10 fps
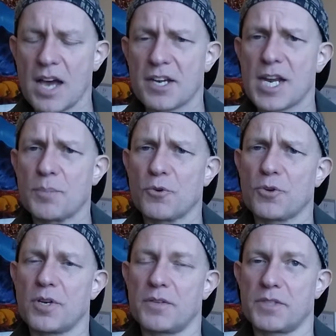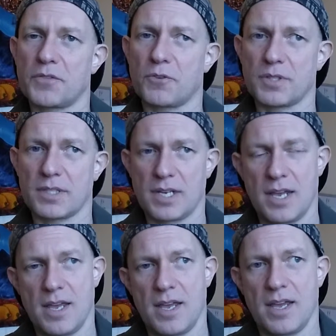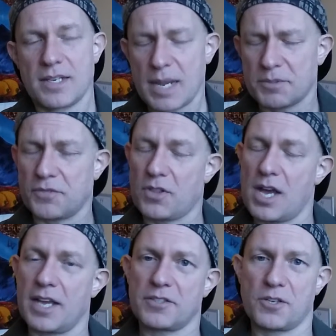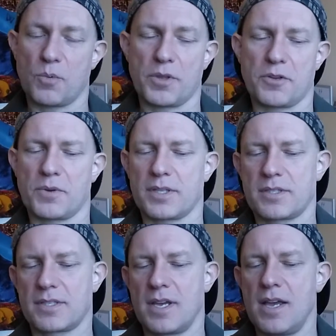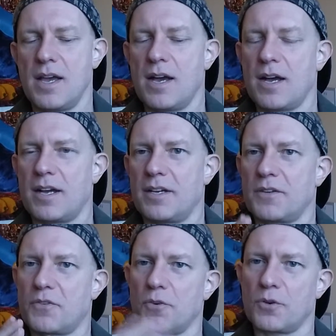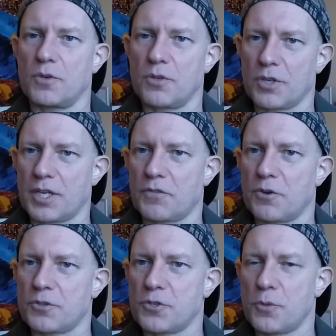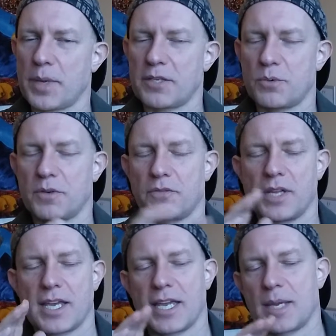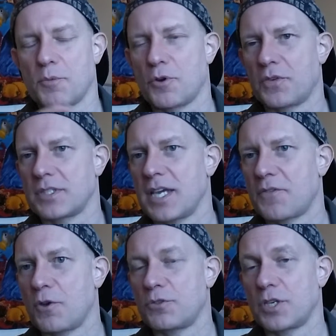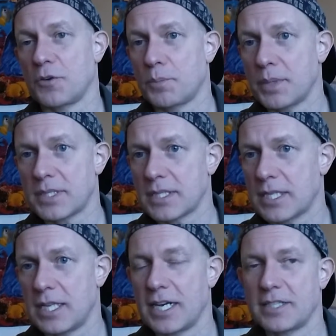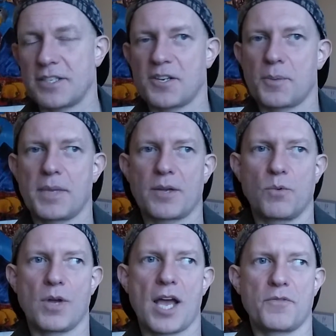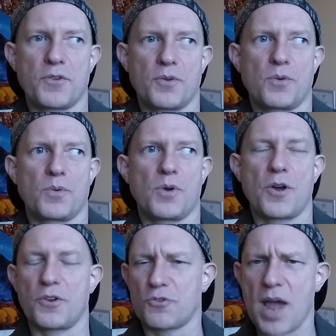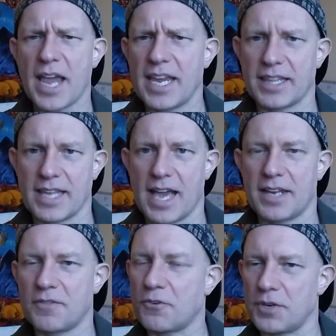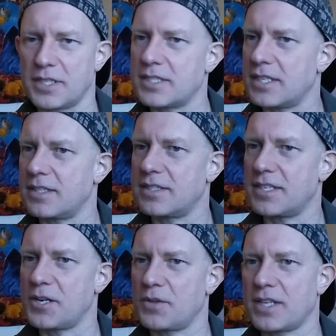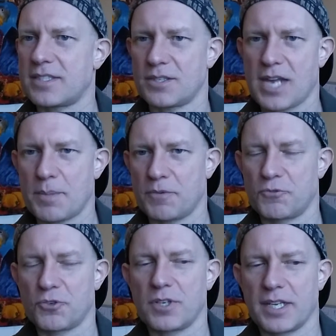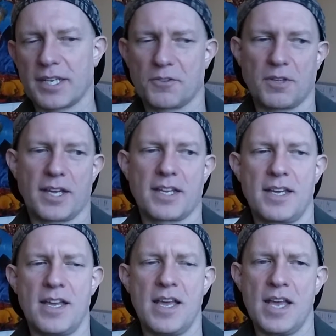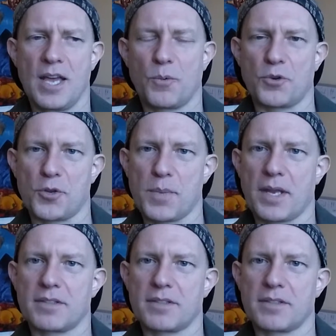A number of different types of clients, you know, whether it's for looking for your soulmate, twin flame, or if it's life coaching or business clients, you know, I'm like, well, are you tracking that, for instance? You know, that's a type of journaling. They're like, what do you mean?